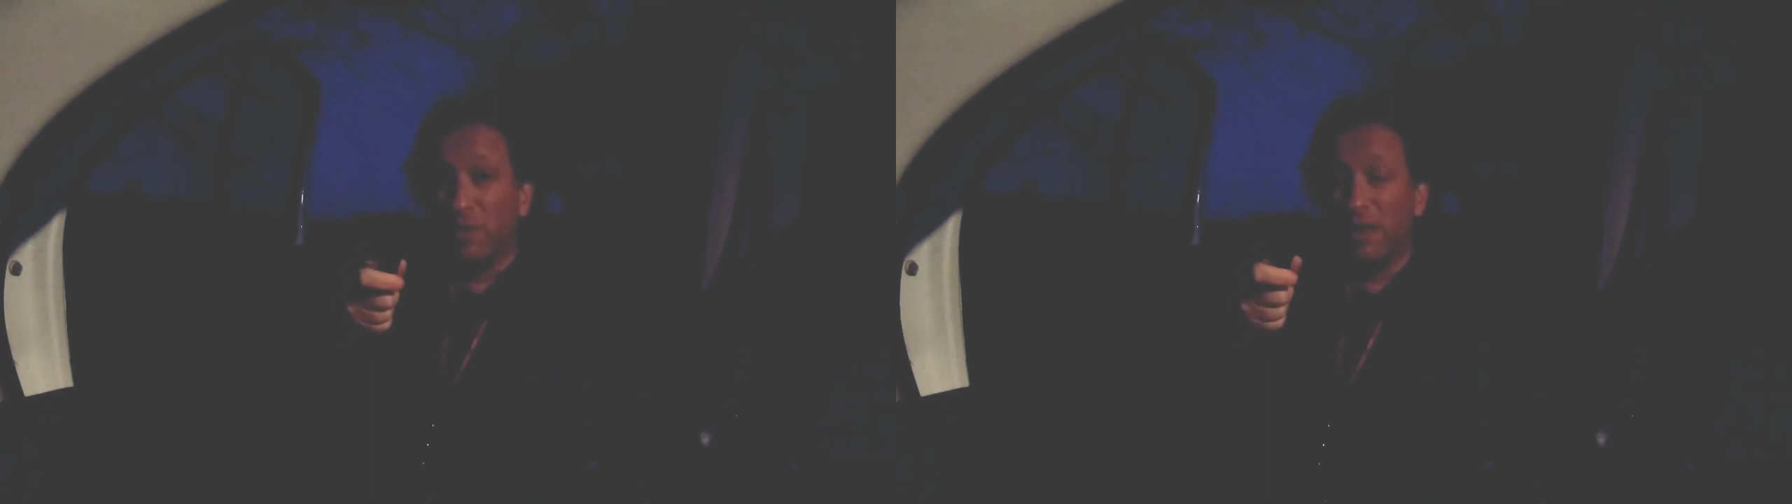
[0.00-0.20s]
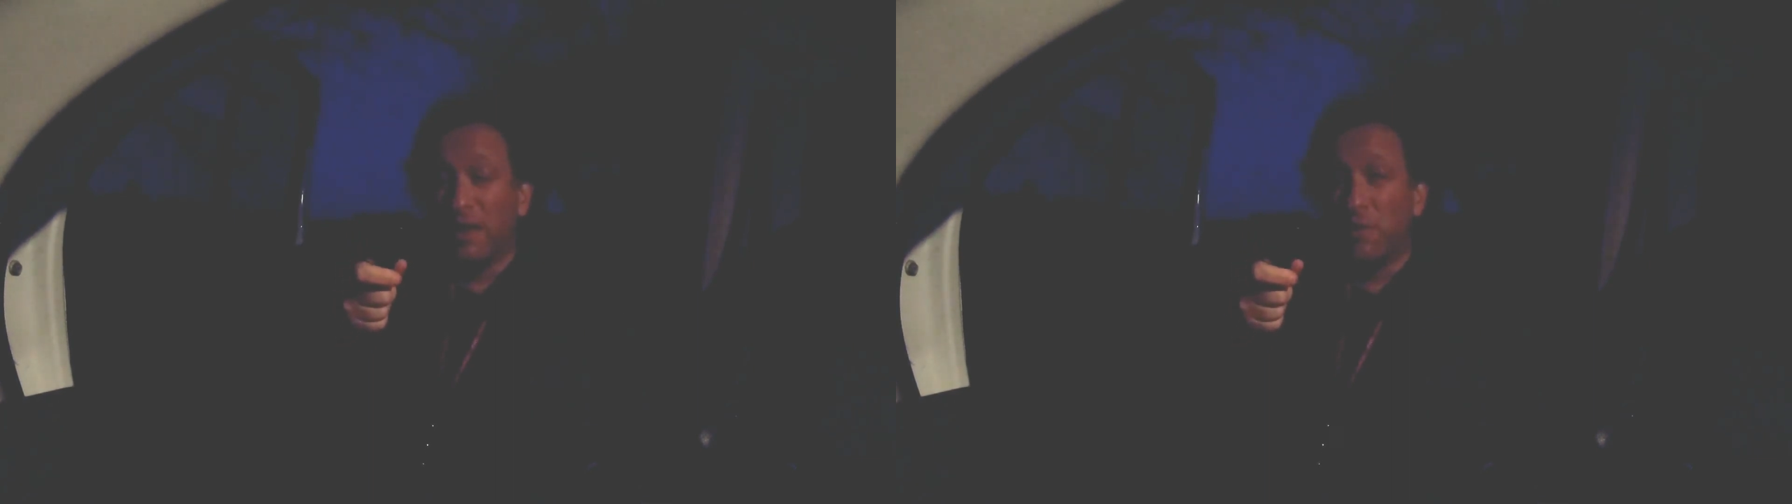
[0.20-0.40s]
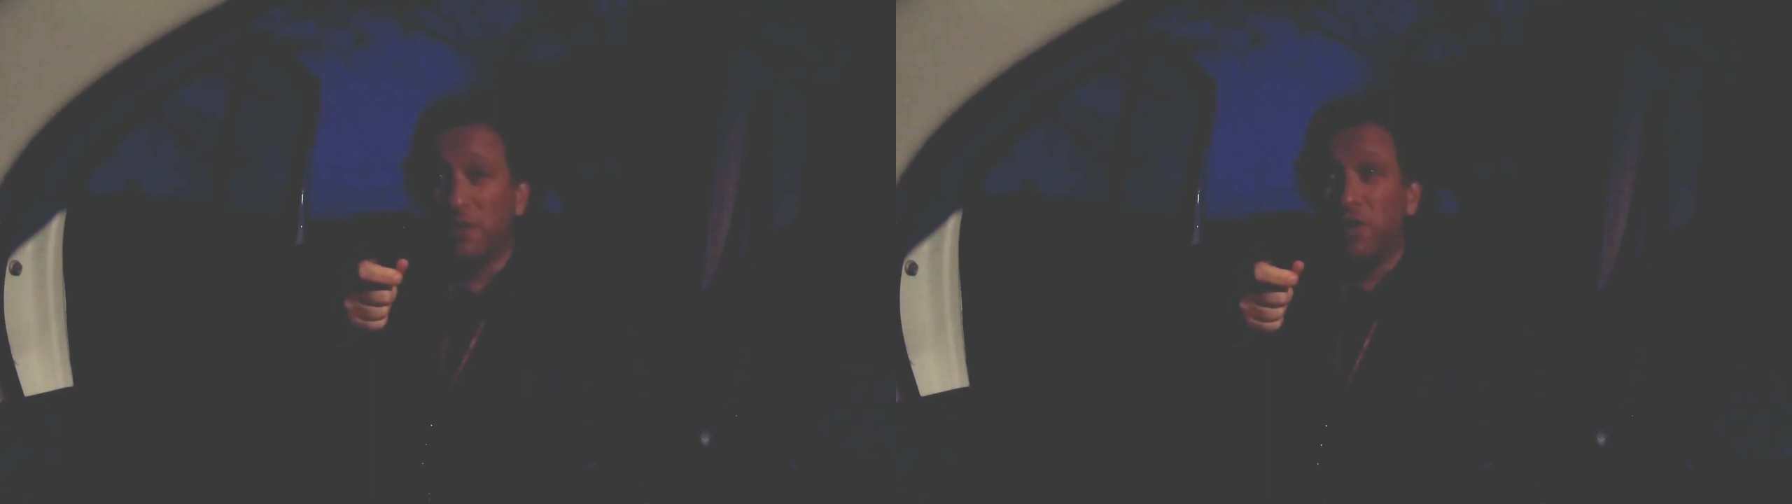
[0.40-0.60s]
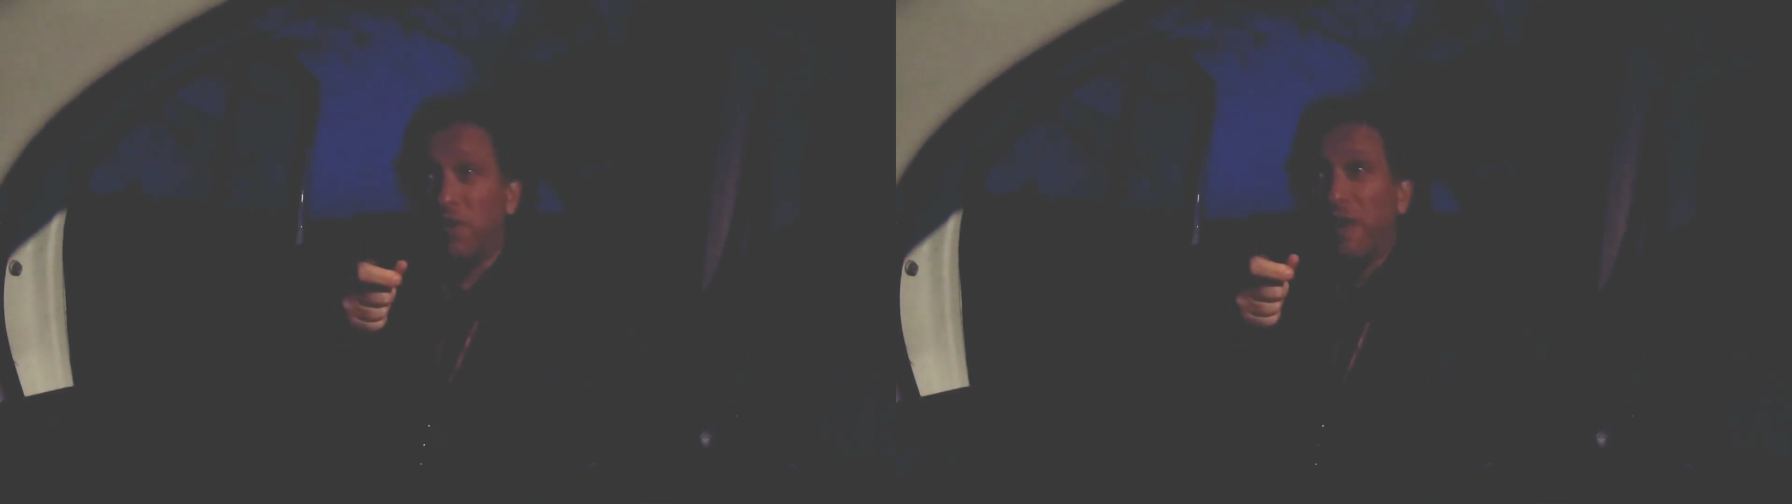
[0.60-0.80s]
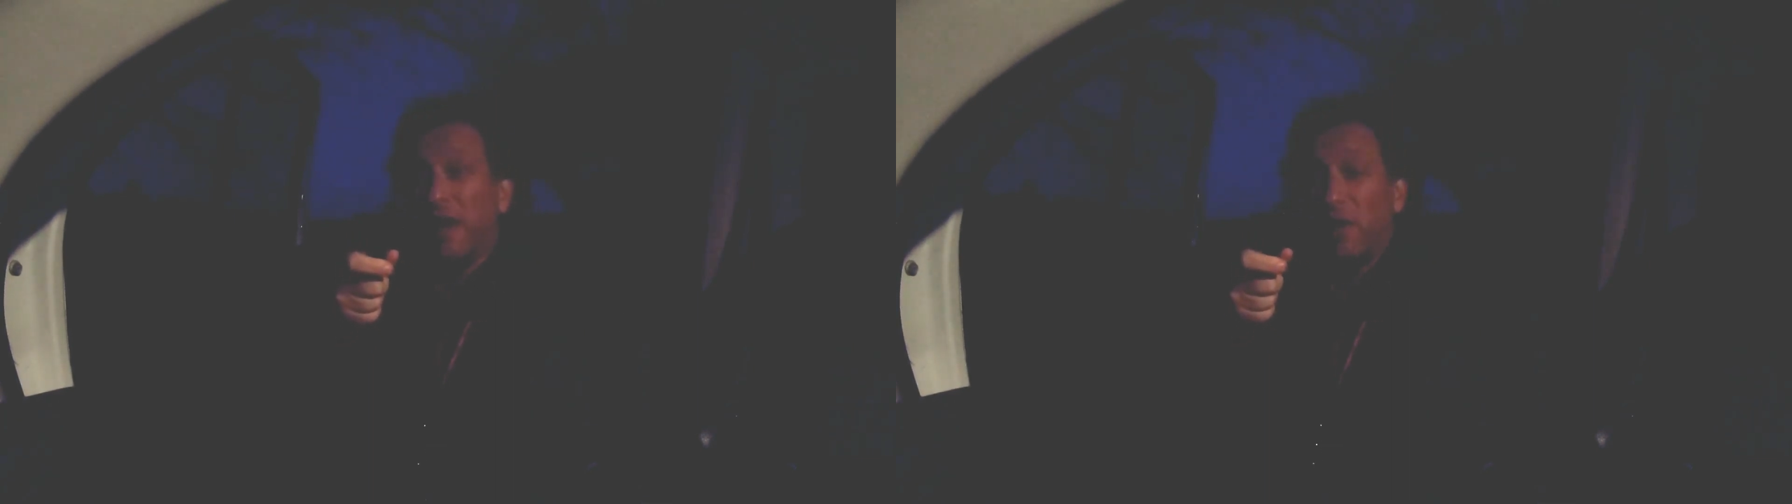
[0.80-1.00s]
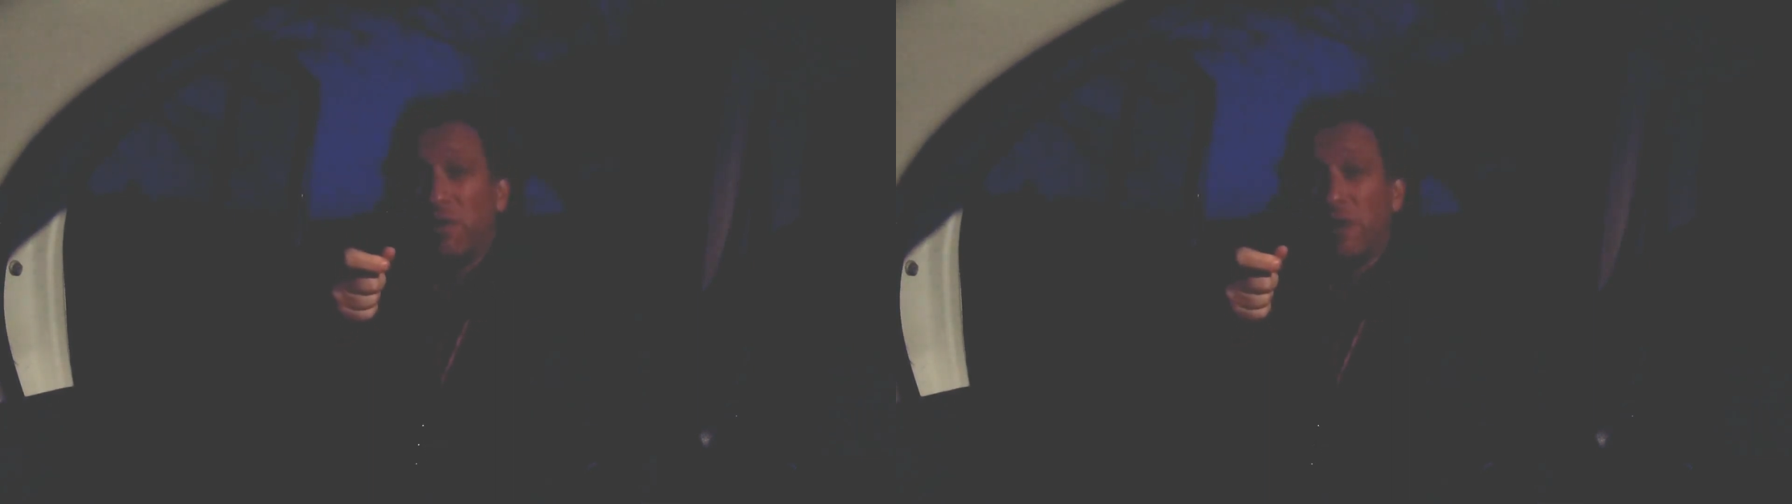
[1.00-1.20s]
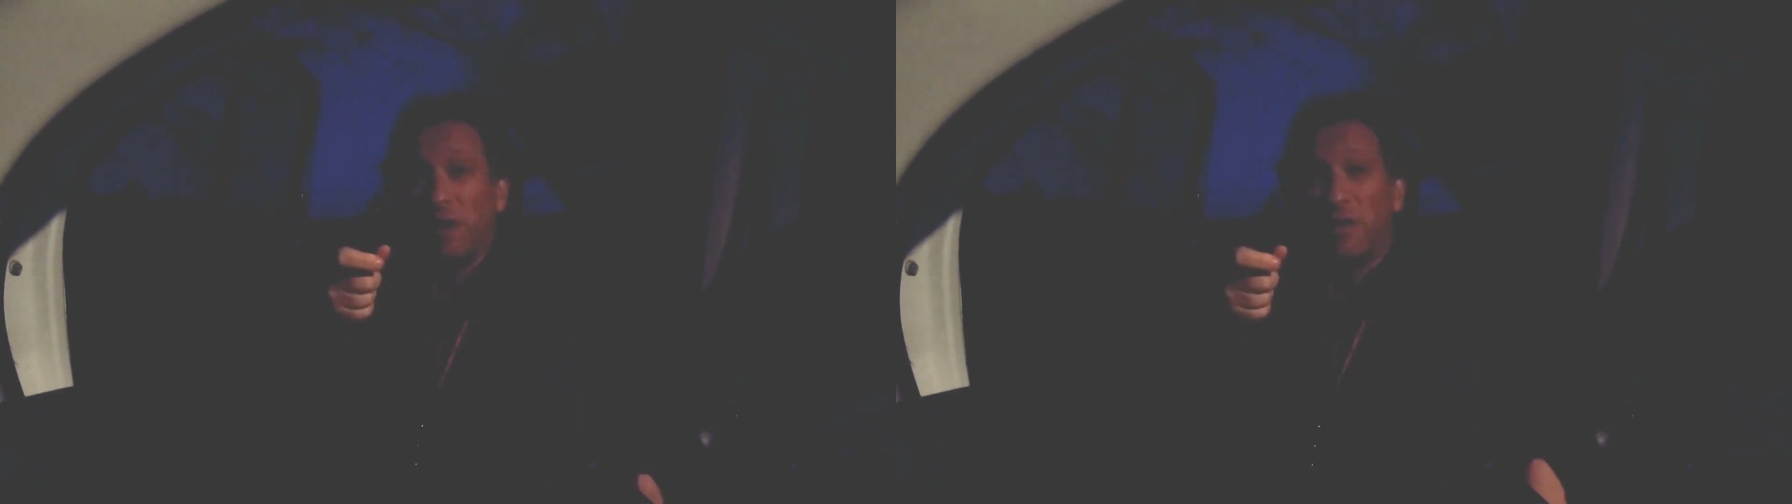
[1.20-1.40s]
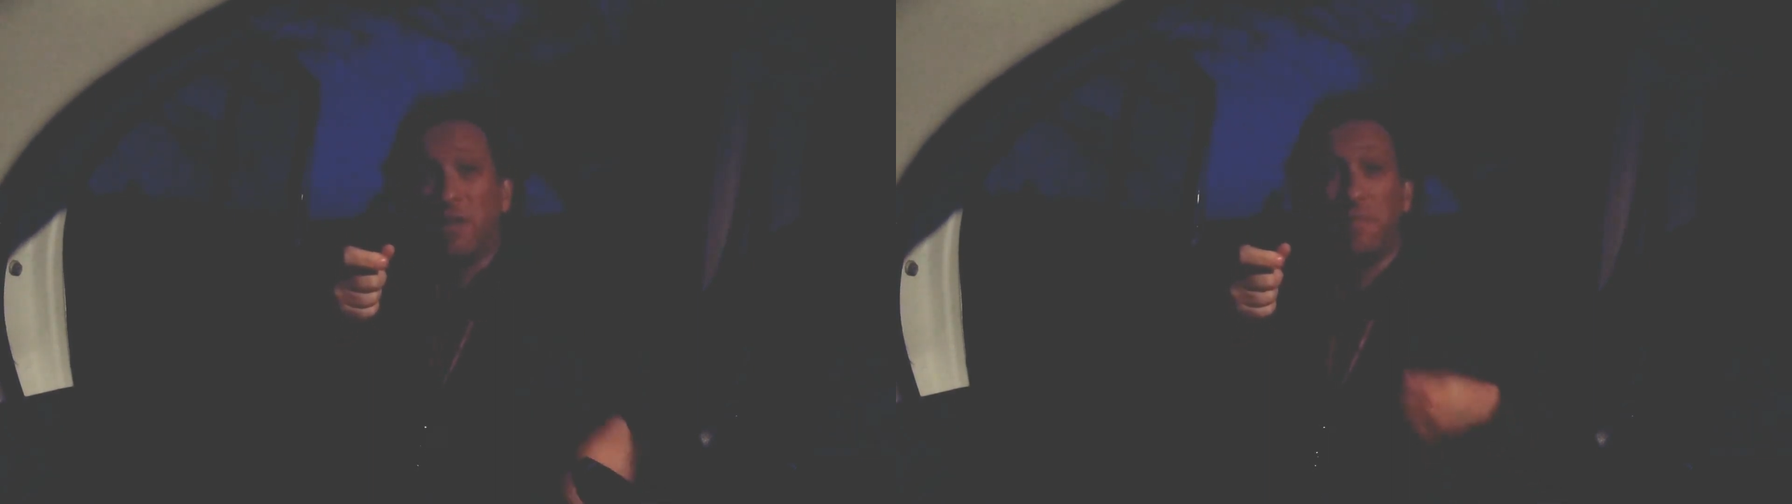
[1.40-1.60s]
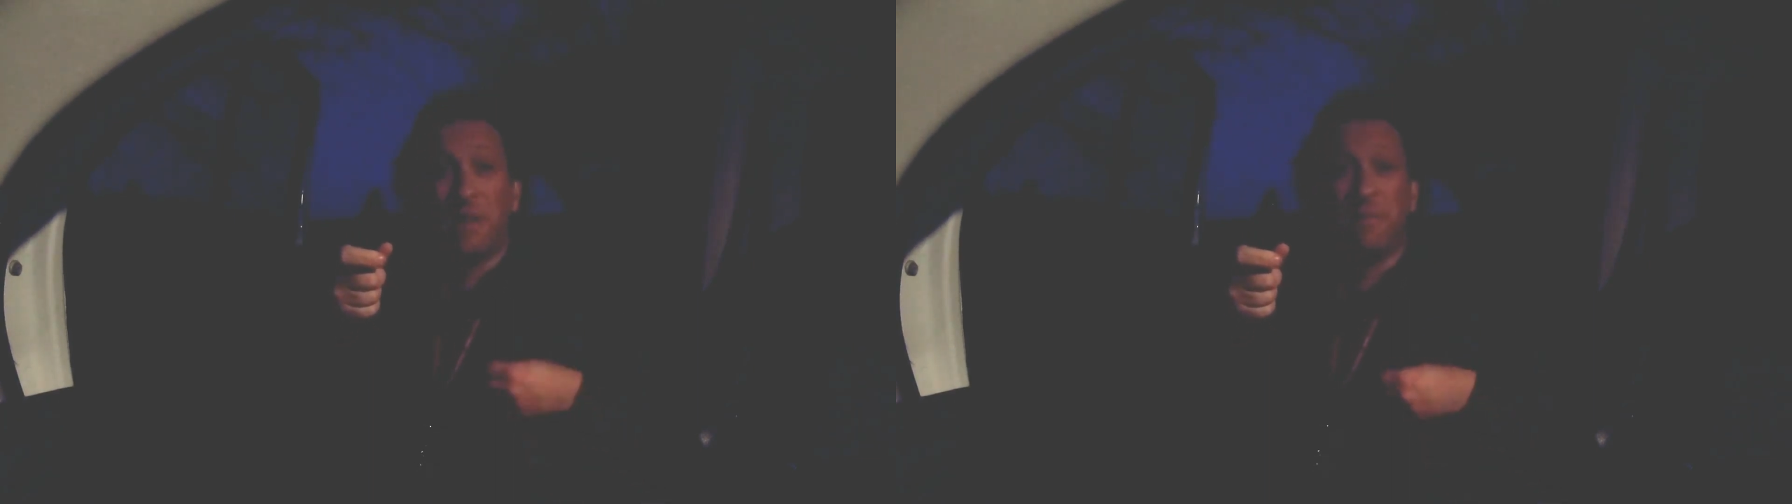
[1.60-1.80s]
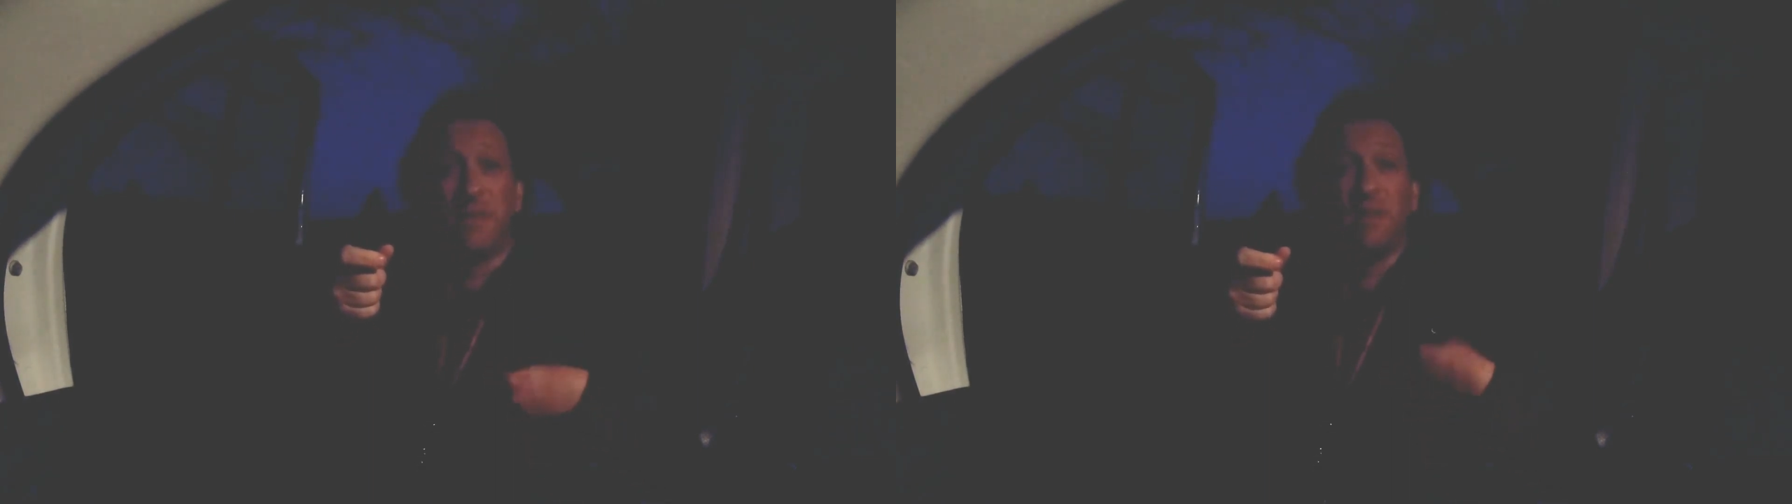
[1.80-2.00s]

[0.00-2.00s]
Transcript: liquid not that long ago that made me